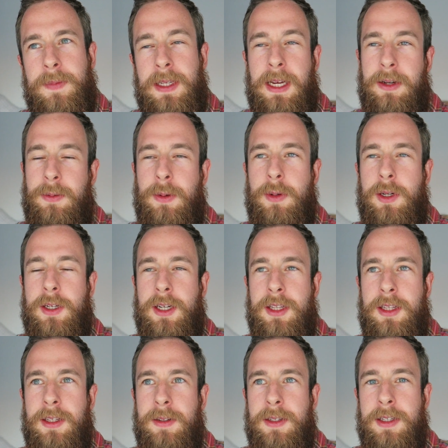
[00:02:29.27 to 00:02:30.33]
yeah, we were
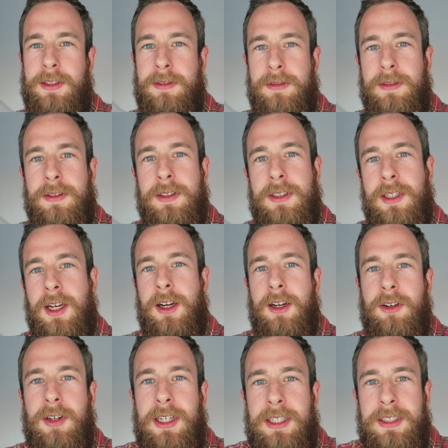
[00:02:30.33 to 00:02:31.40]
looking at the
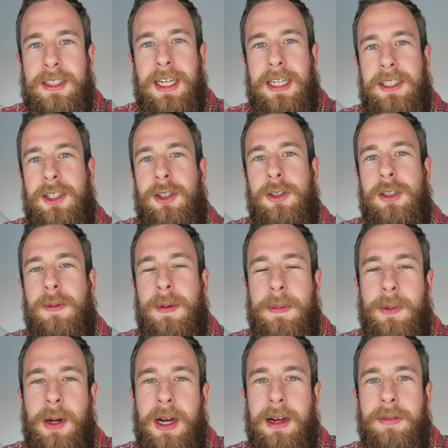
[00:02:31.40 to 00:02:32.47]
scarring tattoos that
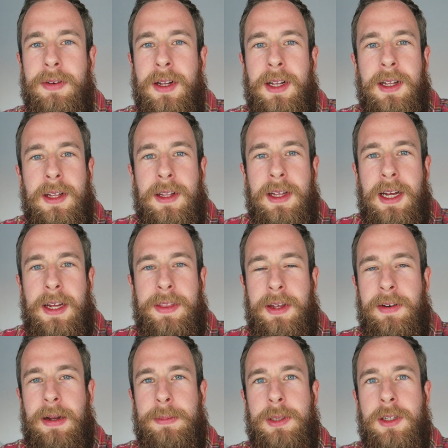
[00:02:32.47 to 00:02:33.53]
people have, and
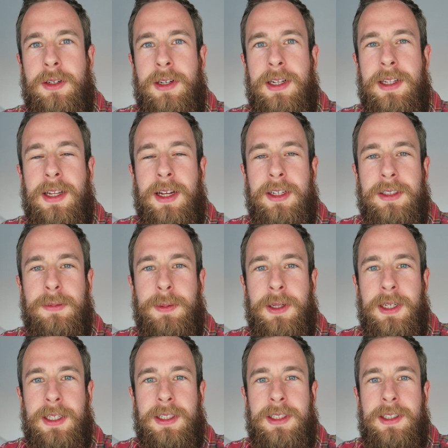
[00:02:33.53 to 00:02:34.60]
they're absolutely nuts.
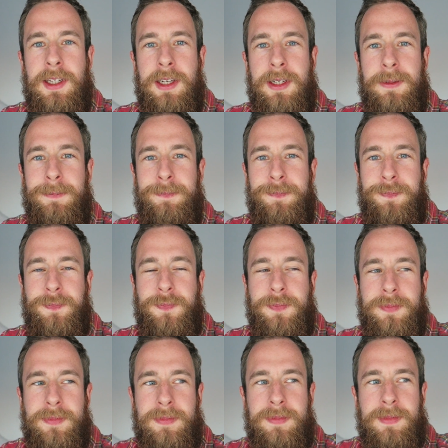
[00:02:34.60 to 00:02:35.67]
But it's
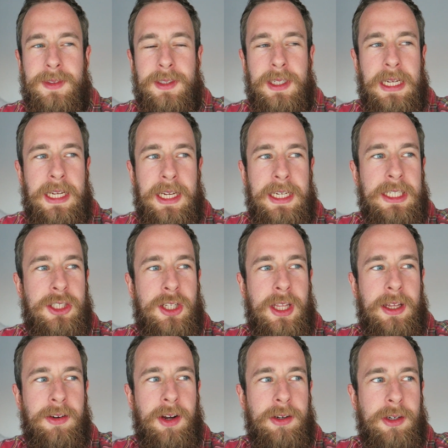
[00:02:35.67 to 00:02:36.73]
each
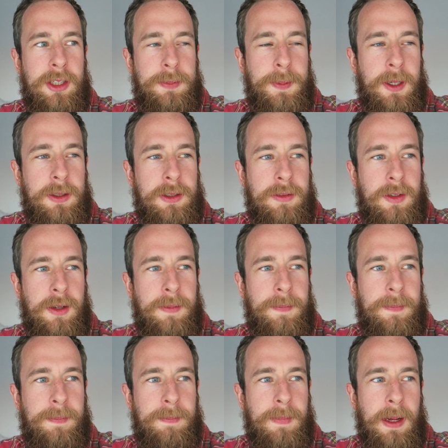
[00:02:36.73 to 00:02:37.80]
to their own, I suppose. I'm
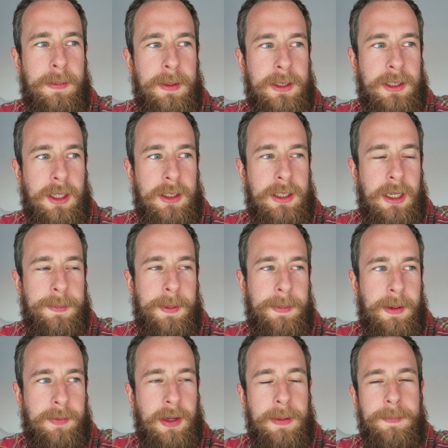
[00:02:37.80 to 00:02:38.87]
going to start telling
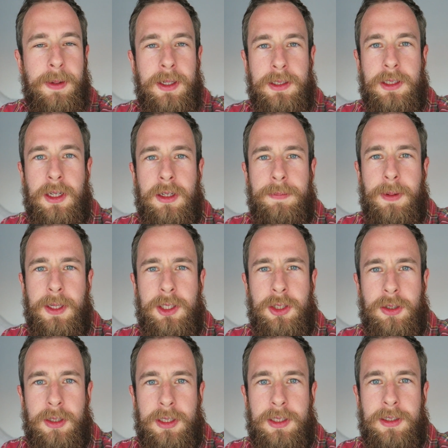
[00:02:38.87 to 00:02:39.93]
people I've had my scar by
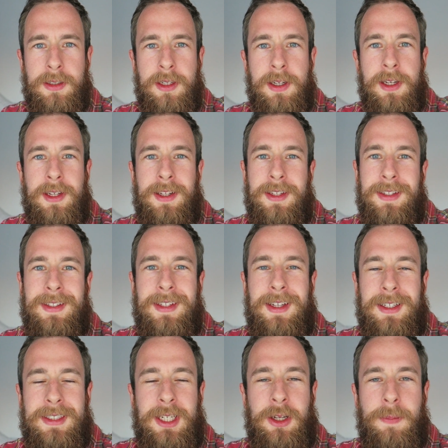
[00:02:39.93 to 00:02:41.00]
choice, and
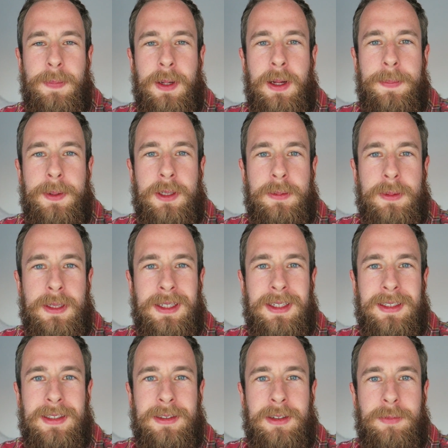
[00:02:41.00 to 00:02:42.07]
I did it on purpose,
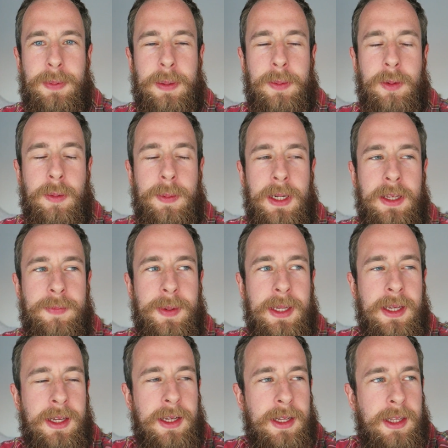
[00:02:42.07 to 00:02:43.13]
but I don't know if people will believe
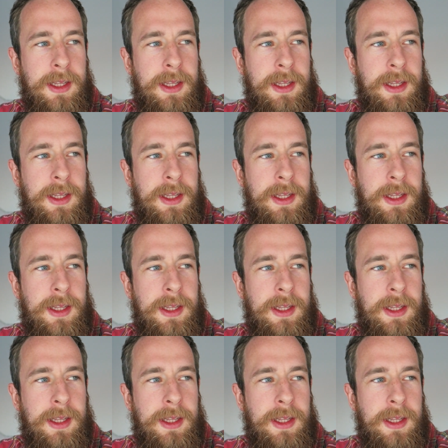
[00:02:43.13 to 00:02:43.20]
me.